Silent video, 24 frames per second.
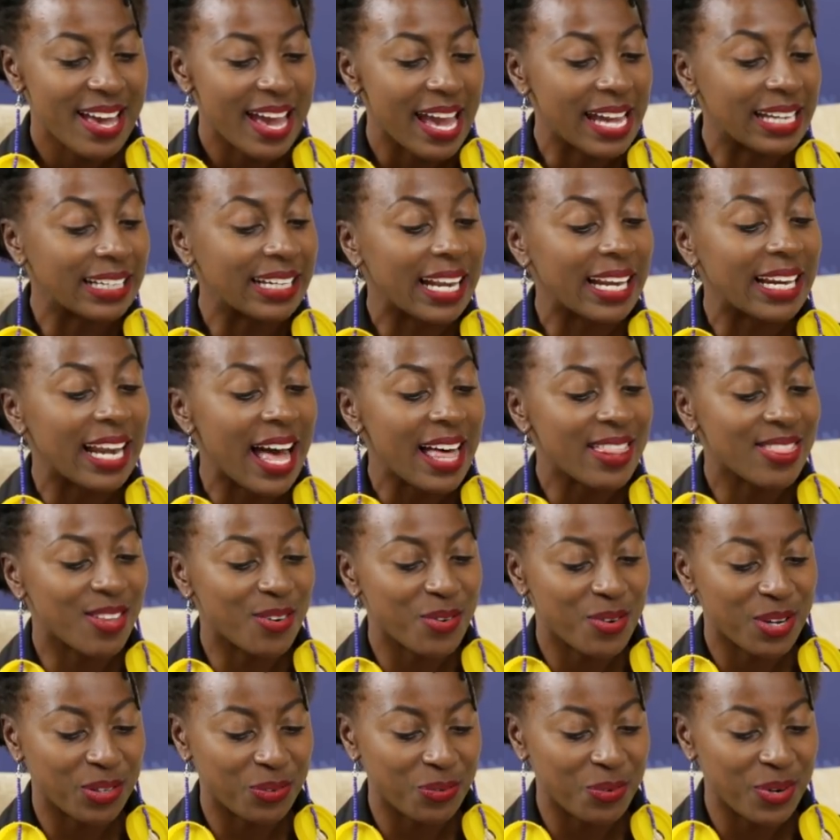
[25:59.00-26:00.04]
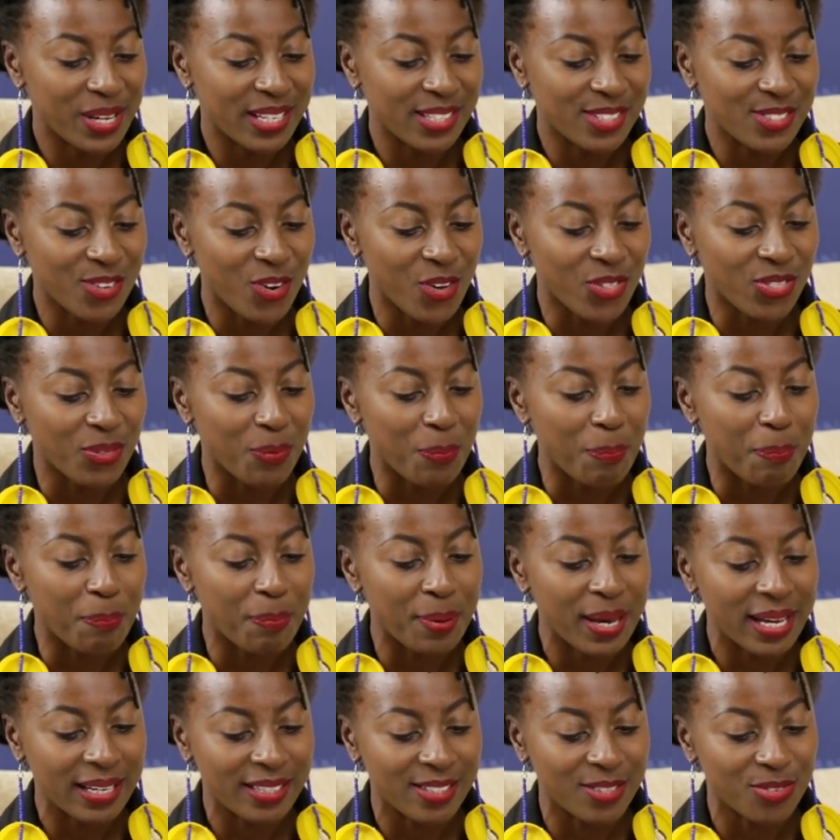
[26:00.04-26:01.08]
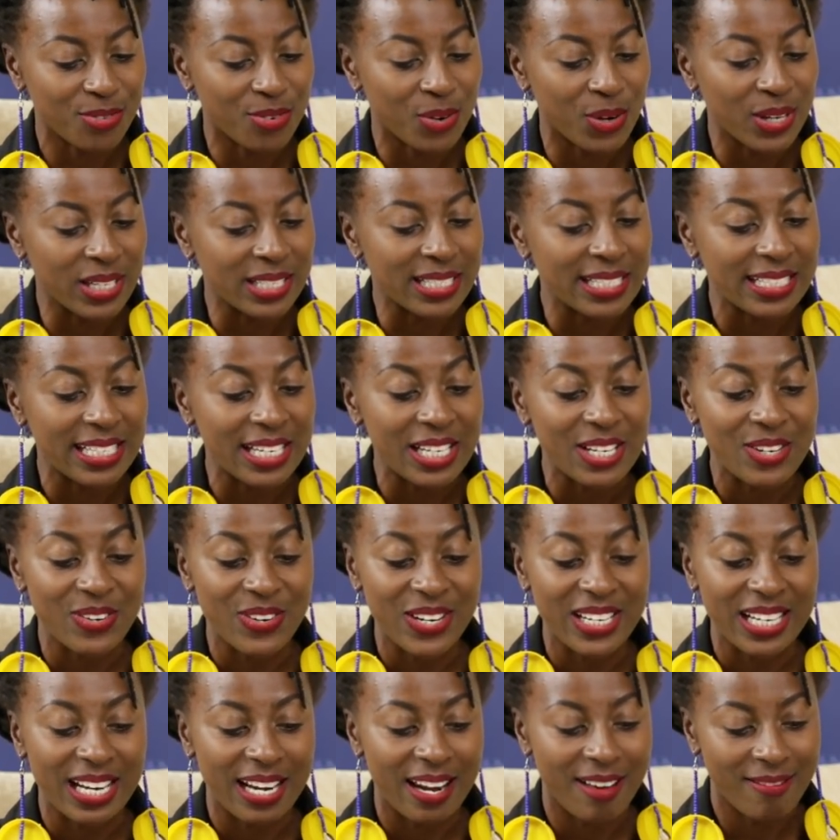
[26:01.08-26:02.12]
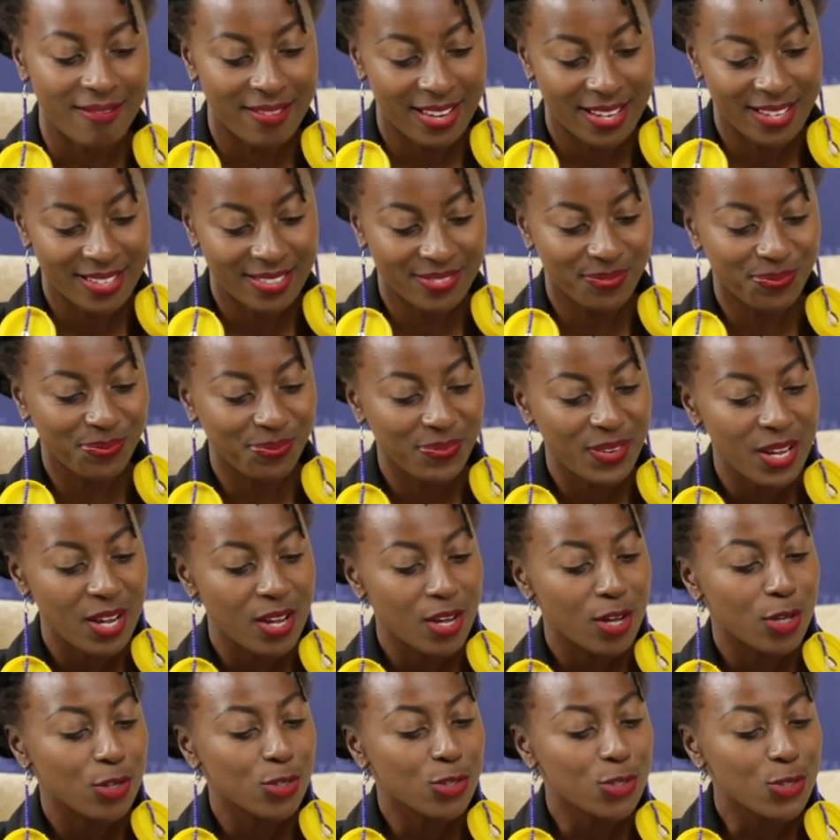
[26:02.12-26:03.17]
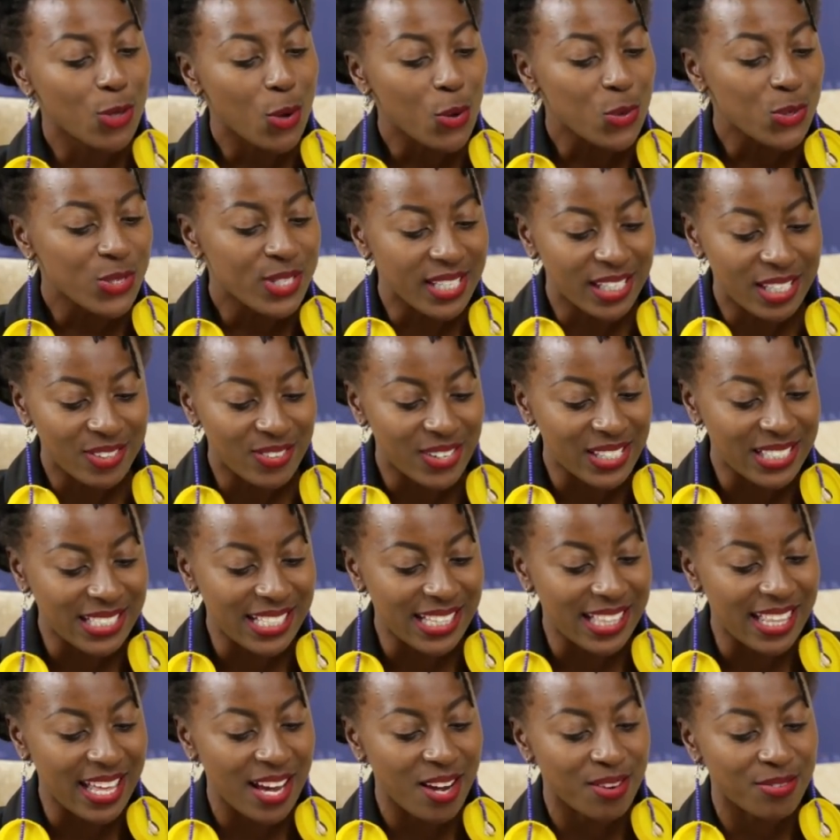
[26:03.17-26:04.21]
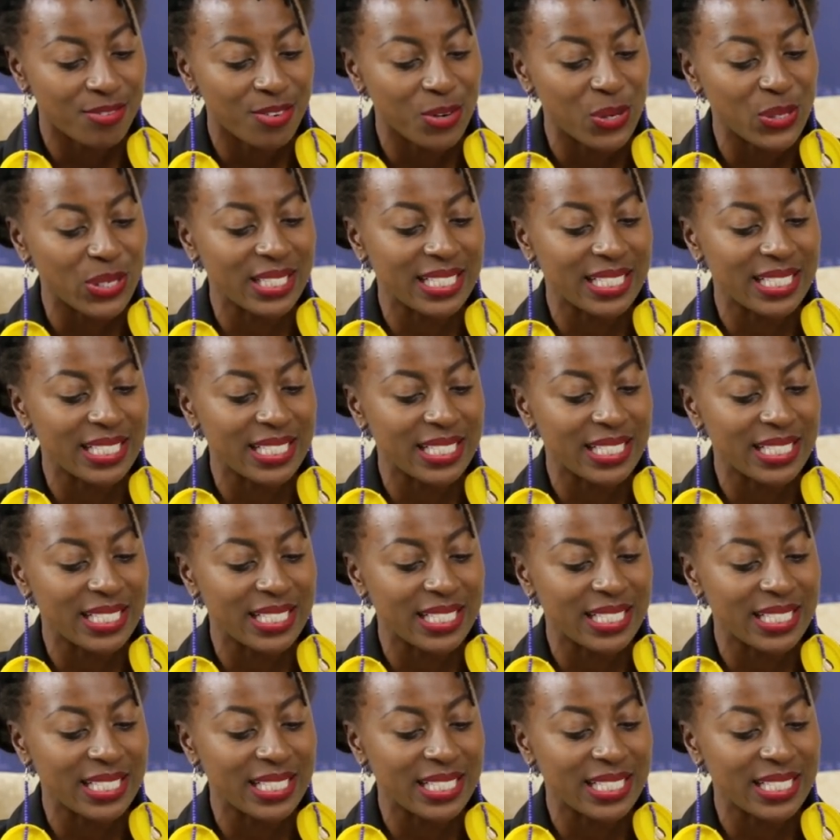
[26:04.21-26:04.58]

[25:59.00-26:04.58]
and another one waits on the bed for a secret lover. So secret in their phone